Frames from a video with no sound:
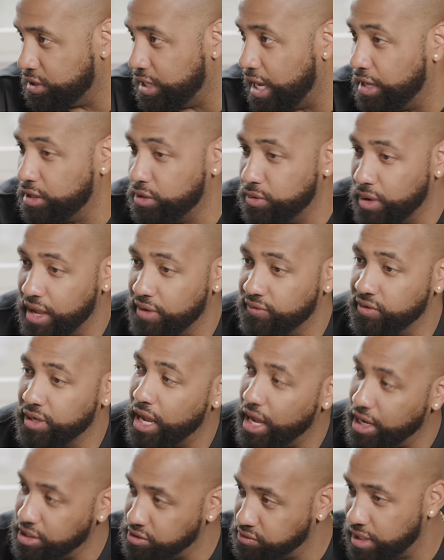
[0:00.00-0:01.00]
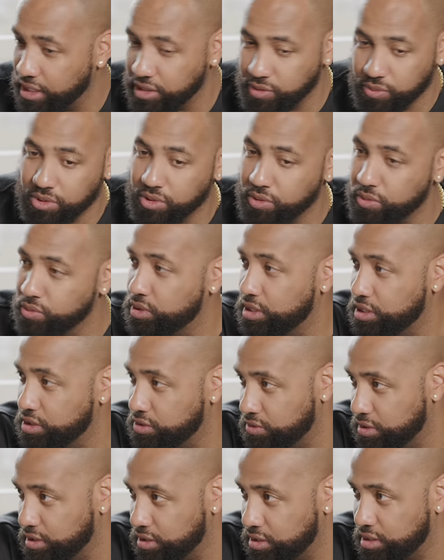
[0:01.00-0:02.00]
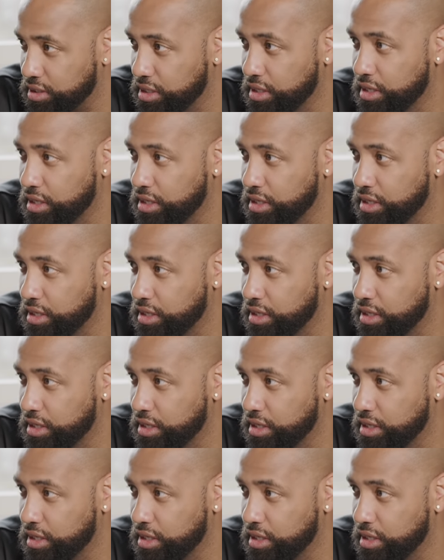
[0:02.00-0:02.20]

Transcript: And now you have contracts with school districts,